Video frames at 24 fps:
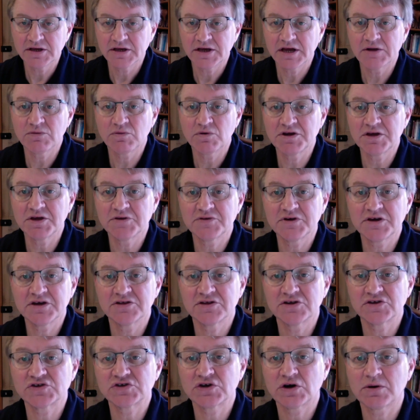And what do you think
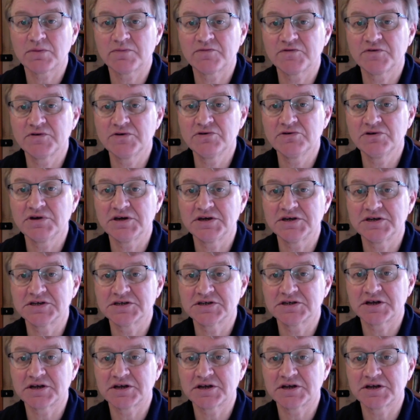the top food is